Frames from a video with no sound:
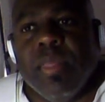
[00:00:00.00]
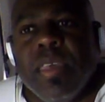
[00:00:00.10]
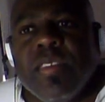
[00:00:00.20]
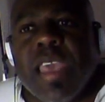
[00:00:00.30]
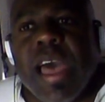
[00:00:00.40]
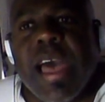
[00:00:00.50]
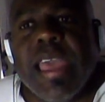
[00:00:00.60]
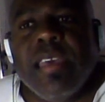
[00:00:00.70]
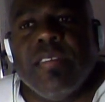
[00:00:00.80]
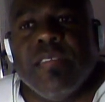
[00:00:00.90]
This
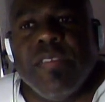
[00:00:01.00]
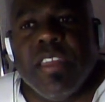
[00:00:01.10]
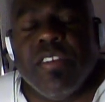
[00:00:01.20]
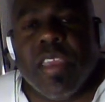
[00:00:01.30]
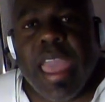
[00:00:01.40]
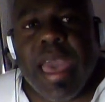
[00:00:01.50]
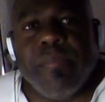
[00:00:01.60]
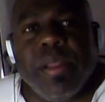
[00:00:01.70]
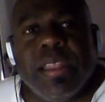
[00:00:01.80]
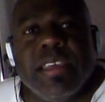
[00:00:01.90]
guy is a venture
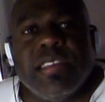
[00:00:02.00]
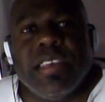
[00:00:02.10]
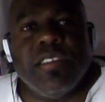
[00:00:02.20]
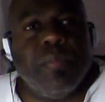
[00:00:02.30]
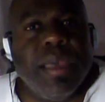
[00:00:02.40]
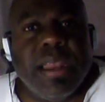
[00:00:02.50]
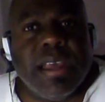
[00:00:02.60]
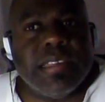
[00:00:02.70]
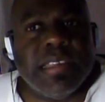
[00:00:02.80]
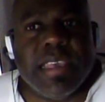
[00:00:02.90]
capitalist. He's been
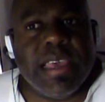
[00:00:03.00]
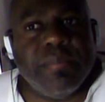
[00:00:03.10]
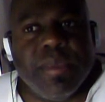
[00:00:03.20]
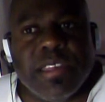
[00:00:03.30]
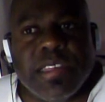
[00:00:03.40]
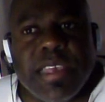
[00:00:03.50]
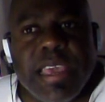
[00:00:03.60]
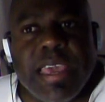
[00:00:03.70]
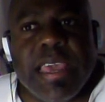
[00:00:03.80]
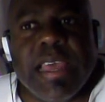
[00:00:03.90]
on
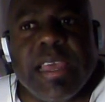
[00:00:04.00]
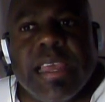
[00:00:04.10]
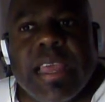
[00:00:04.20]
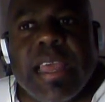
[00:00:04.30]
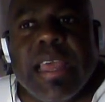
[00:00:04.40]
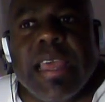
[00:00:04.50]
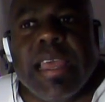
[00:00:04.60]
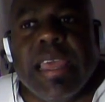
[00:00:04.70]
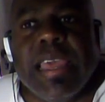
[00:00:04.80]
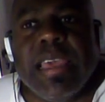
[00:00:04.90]
CNBC.
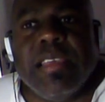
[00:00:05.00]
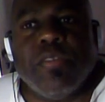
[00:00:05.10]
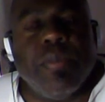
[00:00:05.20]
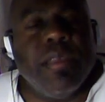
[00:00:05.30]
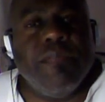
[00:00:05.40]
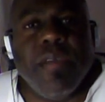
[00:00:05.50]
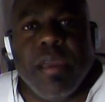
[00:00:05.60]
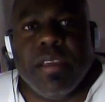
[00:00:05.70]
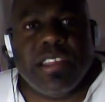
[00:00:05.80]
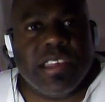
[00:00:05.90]
He's been
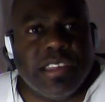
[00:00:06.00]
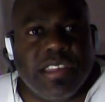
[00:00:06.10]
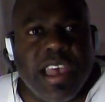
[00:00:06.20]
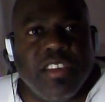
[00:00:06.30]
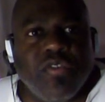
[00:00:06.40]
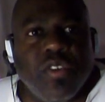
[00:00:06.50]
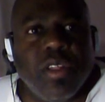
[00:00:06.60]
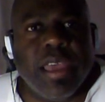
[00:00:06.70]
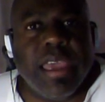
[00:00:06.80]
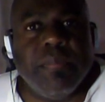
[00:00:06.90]
very
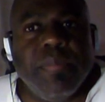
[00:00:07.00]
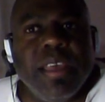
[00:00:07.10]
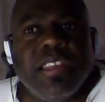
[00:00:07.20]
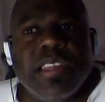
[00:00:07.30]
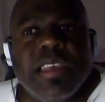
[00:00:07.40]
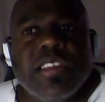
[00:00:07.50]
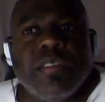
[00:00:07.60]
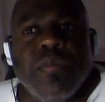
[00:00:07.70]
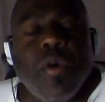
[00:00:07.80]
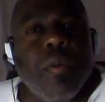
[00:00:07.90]
successful in
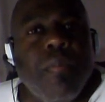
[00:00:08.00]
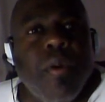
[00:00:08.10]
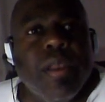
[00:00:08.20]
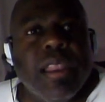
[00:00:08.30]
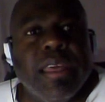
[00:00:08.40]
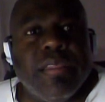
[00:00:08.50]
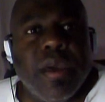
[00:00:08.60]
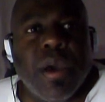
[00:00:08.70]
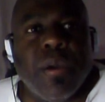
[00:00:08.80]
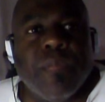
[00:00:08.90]
business. More importantly,
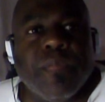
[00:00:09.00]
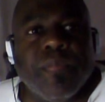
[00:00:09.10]
though,